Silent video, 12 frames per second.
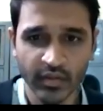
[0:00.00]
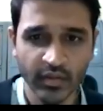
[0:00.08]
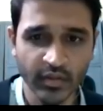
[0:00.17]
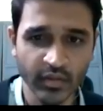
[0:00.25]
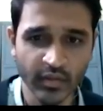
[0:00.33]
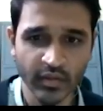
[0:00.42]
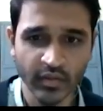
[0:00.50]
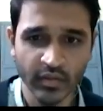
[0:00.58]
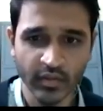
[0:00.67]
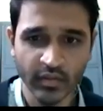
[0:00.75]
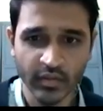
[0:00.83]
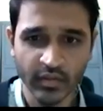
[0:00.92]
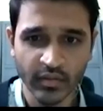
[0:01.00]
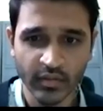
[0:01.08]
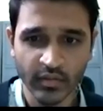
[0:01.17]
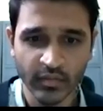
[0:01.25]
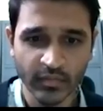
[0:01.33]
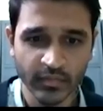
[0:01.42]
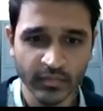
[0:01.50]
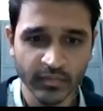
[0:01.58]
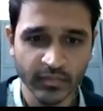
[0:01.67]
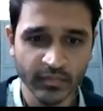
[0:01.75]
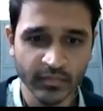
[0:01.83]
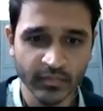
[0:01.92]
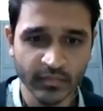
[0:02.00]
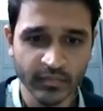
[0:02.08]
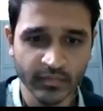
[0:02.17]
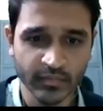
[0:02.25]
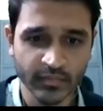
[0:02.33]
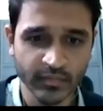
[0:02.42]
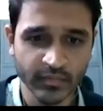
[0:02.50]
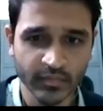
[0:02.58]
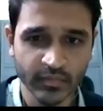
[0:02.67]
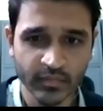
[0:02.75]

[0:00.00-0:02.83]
Nobody speaks.